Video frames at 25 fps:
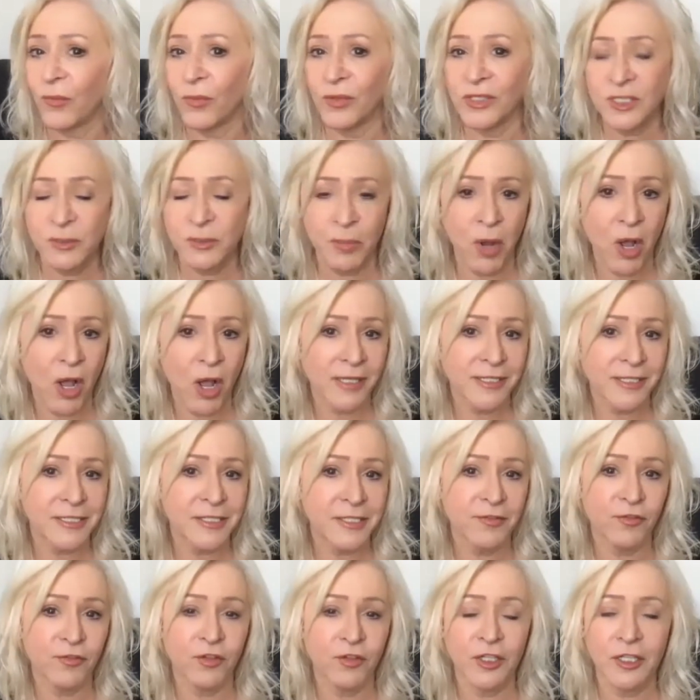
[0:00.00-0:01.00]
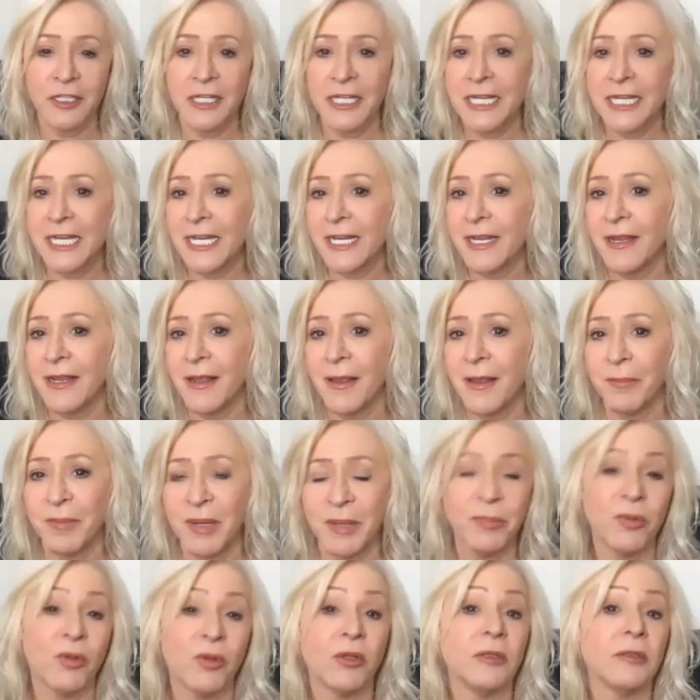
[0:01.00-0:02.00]
respond differently,
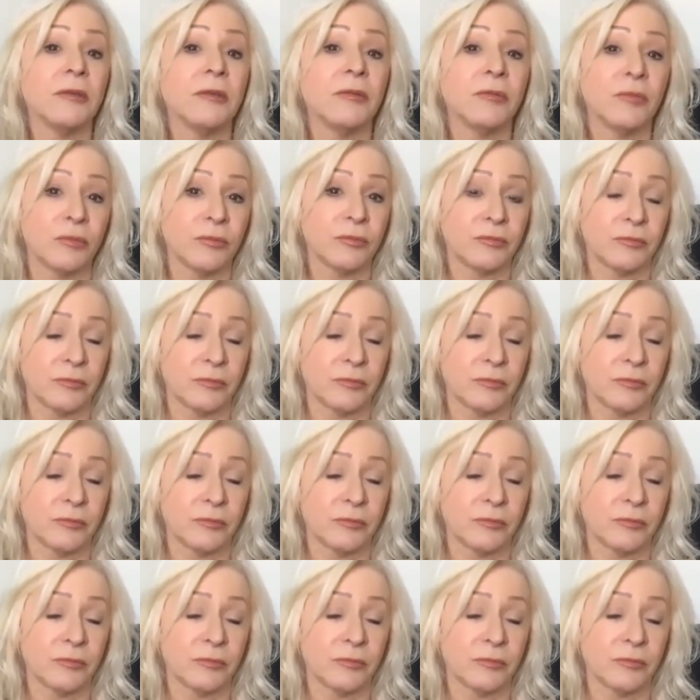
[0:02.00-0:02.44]
people